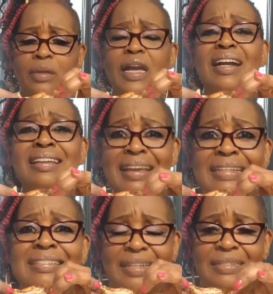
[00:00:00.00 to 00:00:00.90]
It
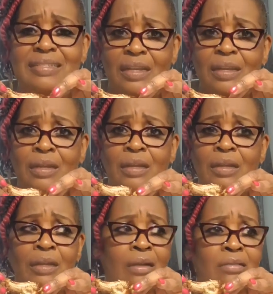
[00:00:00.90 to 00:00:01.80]
cleanses.
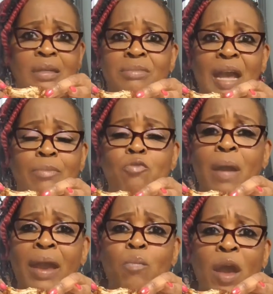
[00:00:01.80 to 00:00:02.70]
Sometimes you
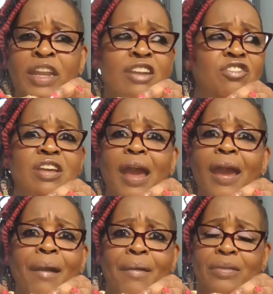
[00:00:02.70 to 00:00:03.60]
might need to
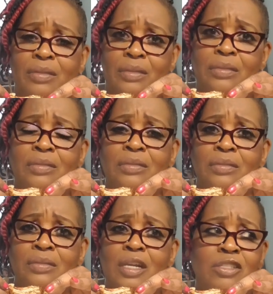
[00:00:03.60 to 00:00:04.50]
yell.
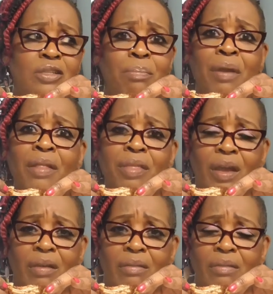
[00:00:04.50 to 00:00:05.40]
It's your brother.